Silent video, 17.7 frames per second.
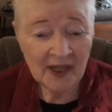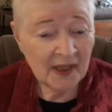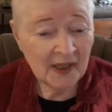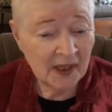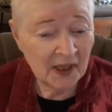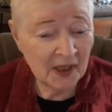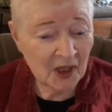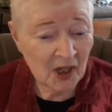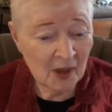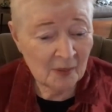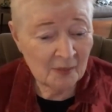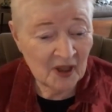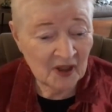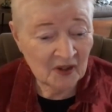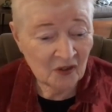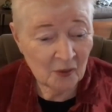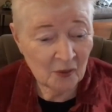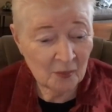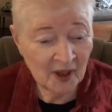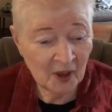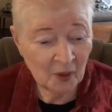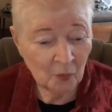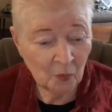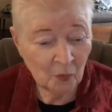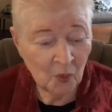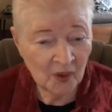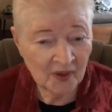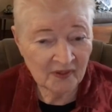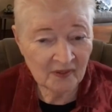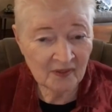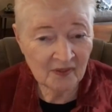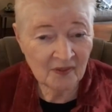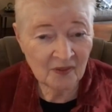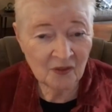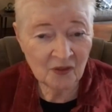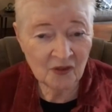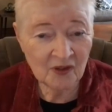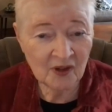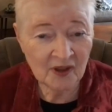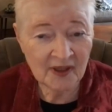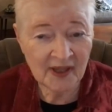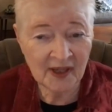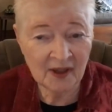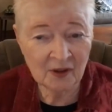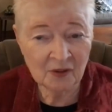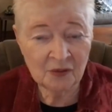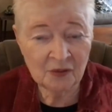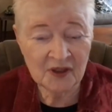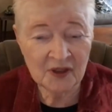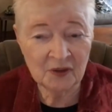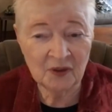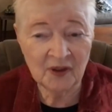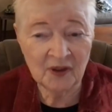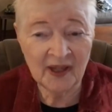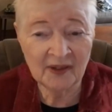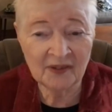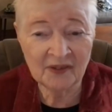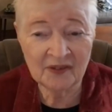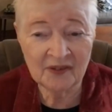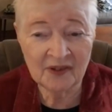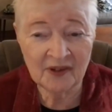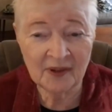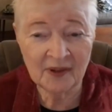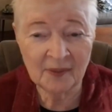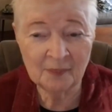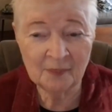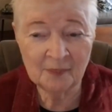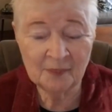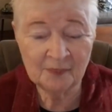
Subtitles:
any comments about what stuck out for you last time?